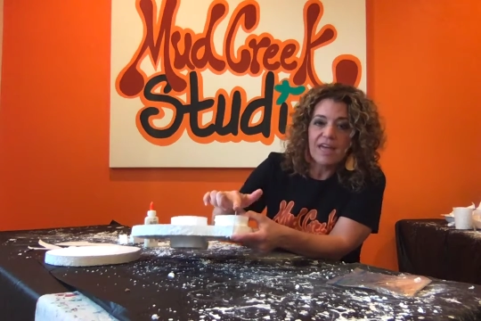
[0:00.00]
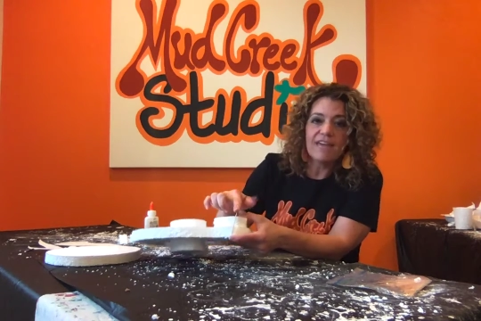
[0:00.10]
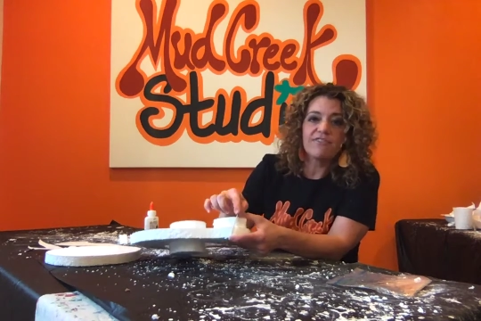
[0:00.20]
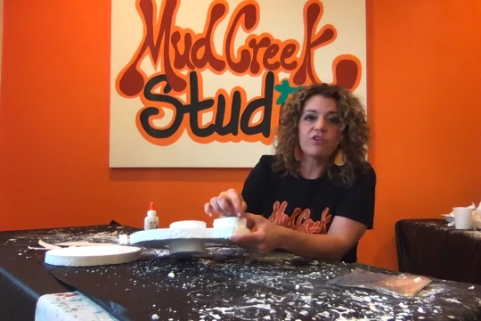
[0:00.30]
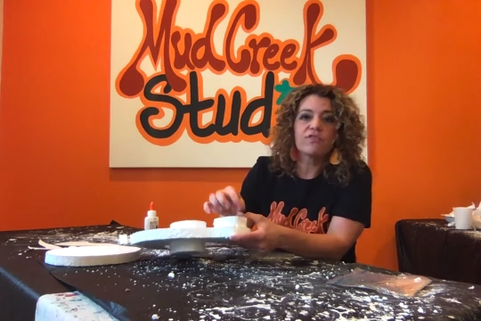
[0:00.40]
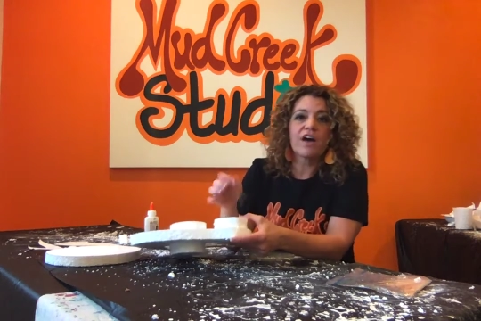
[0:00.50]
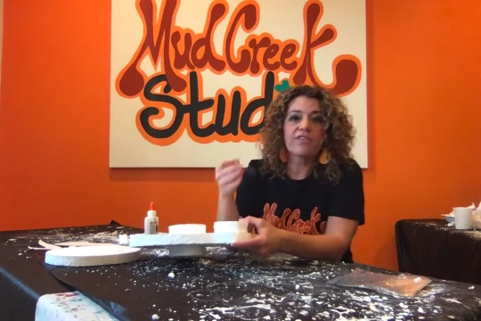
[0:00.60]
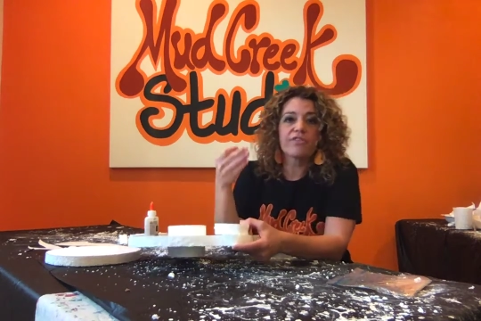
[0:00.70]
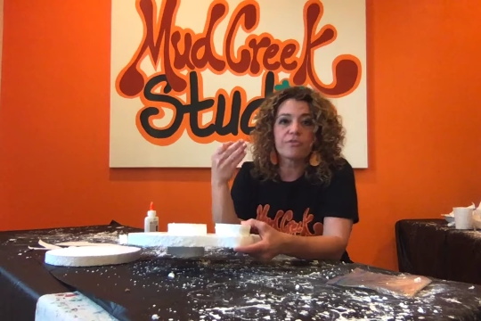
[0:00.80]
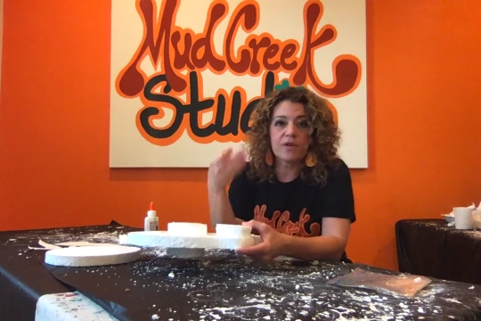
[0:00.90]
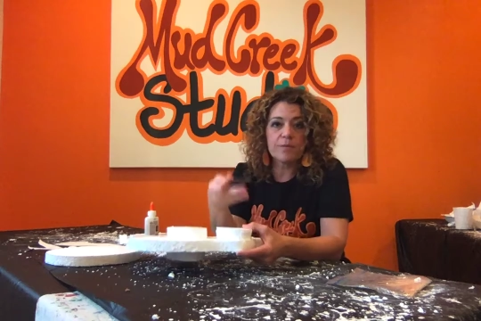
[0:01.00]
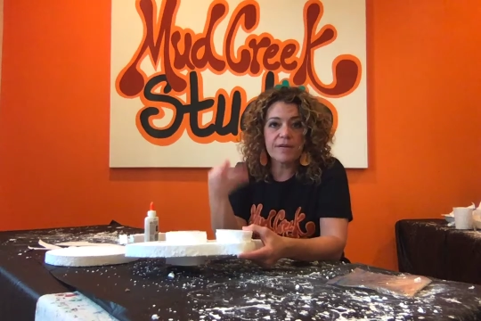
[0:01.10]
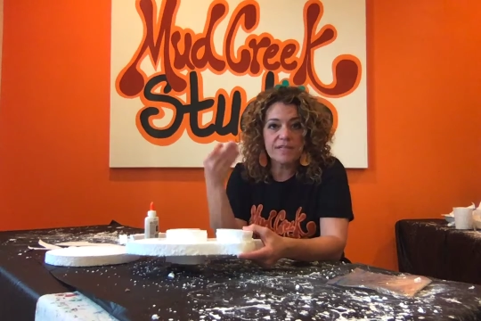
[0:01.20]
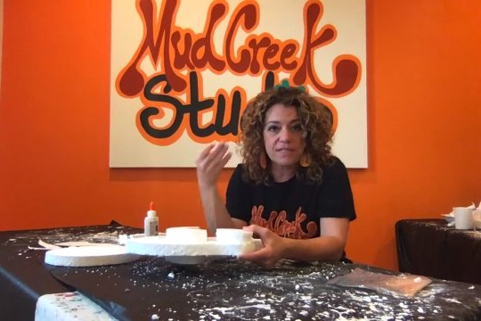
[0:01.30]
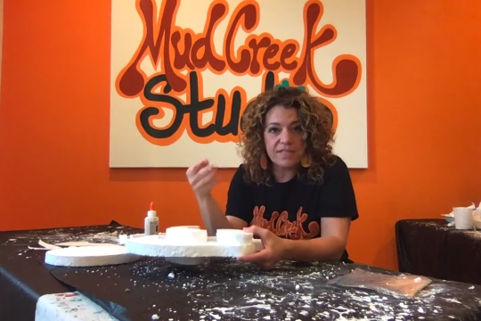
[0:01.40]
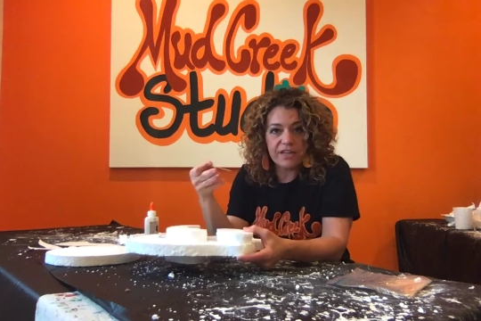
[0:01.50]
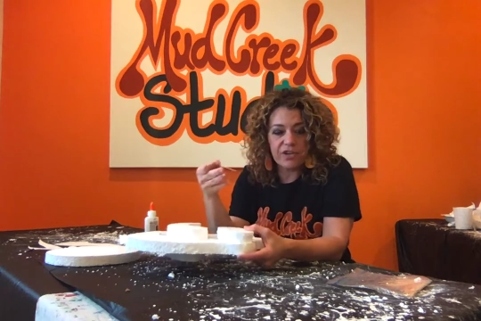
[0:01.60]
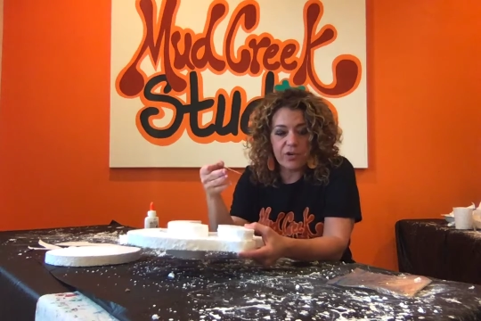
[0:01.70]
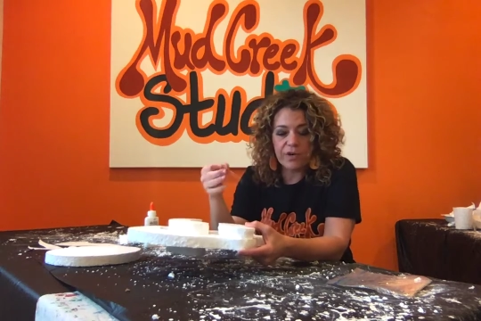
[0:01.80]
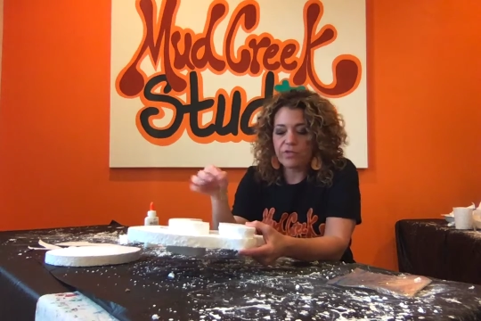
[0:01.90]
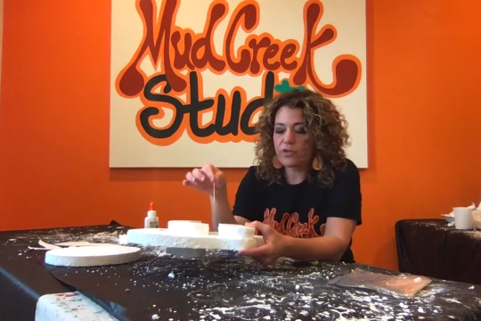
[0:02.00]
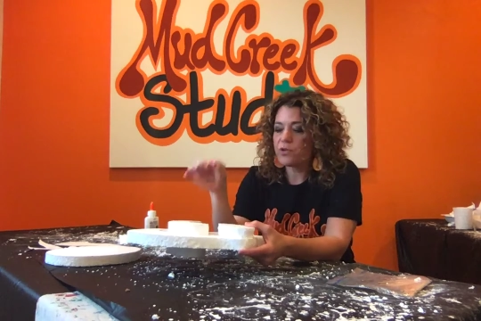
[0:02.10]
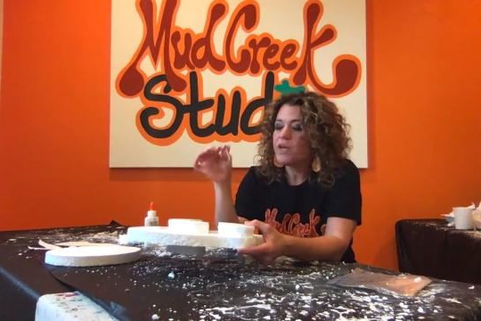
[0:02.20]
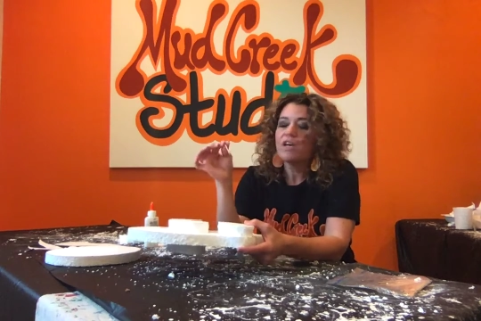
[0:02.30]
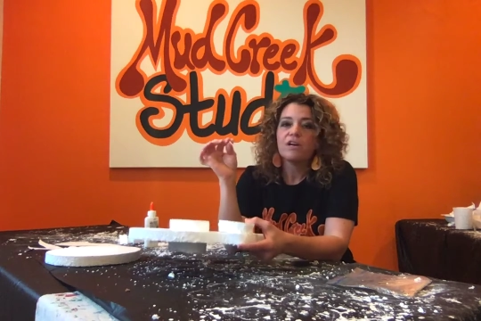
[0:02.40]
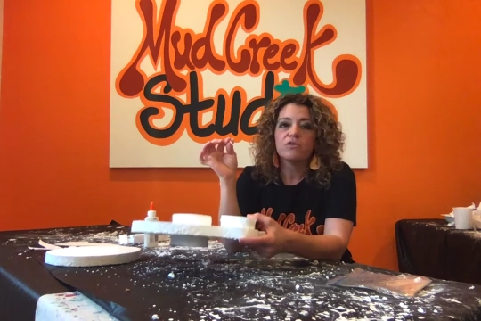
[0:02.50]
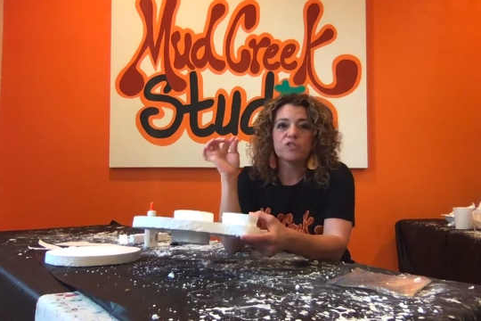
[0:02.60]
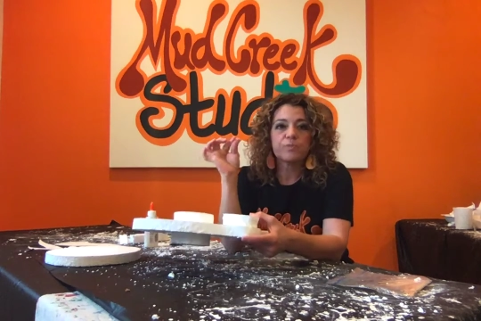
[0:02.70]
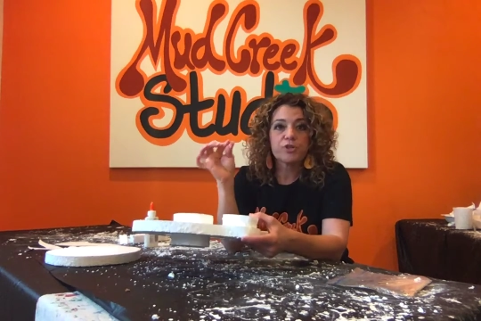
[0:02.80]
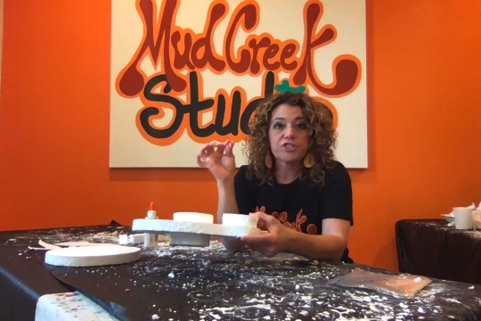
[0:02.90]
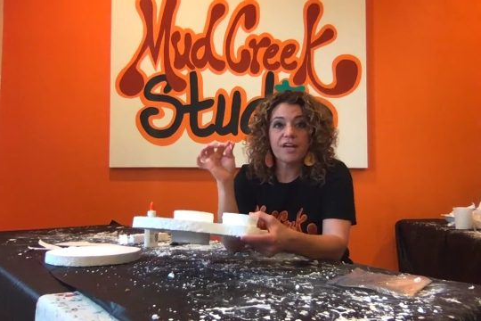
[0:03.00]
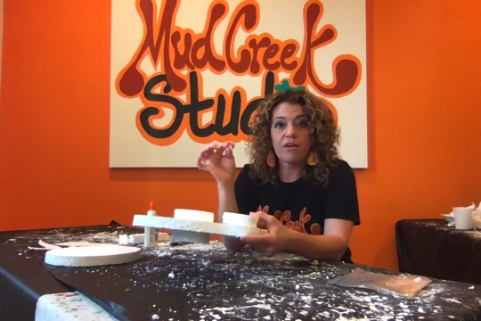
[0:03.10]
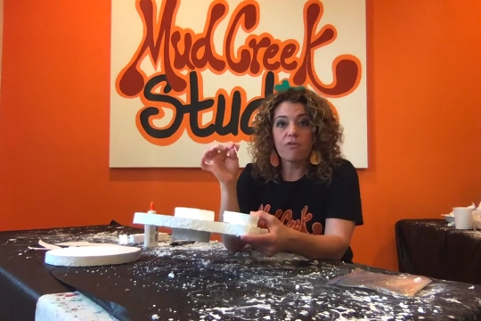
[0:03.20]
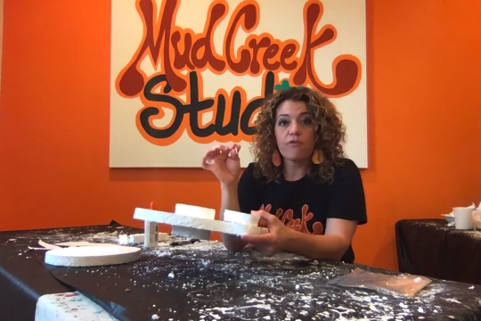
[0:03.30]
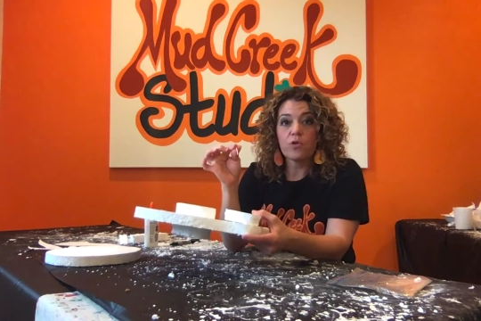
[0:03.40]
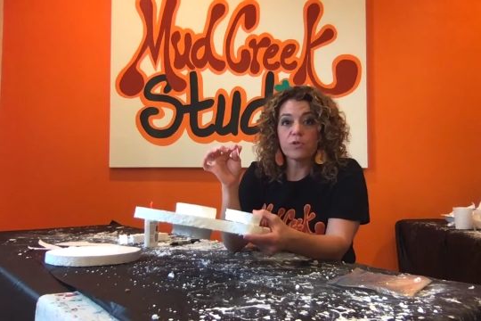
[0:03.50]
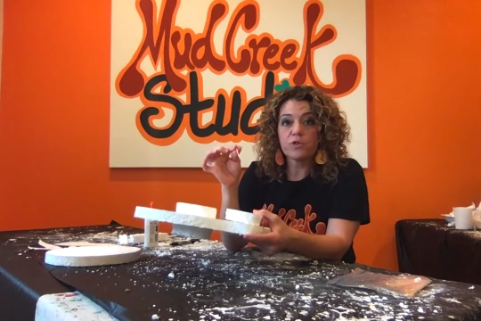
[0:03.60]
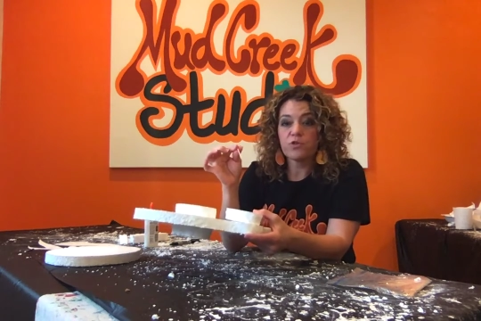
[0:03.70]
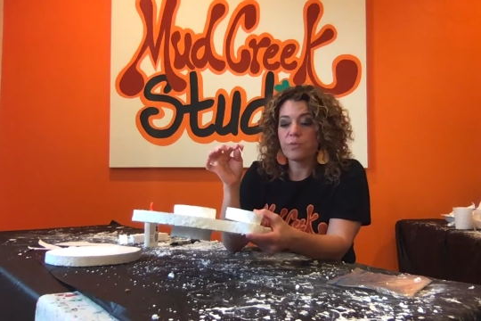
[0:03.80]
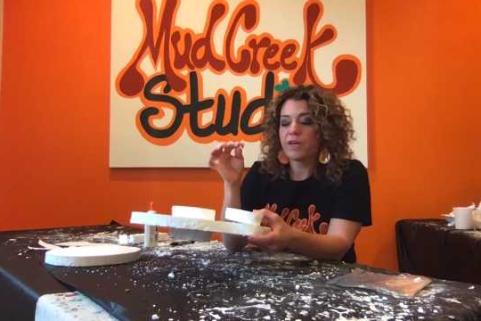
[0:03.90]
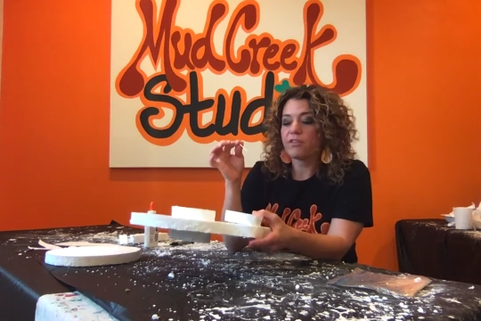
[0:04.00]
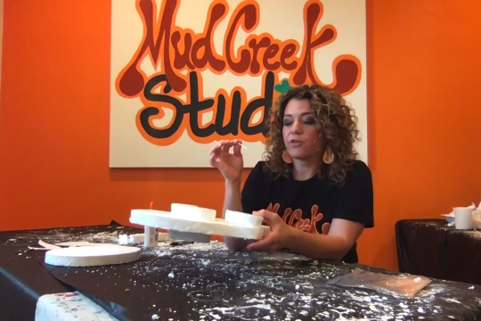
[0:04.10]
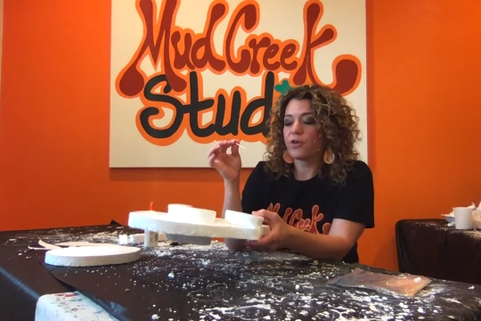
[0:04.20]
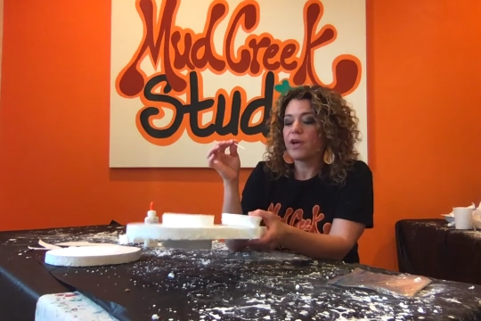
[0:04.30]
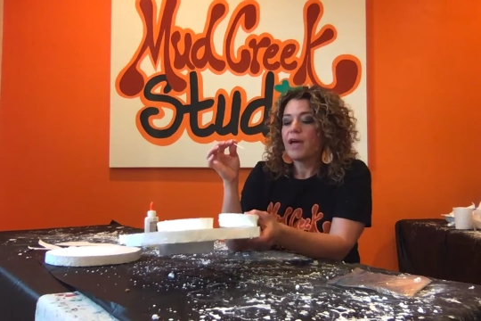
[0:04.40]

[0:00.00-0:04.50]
If you've got three pieces that you're going through, you can just push that full toothpick through.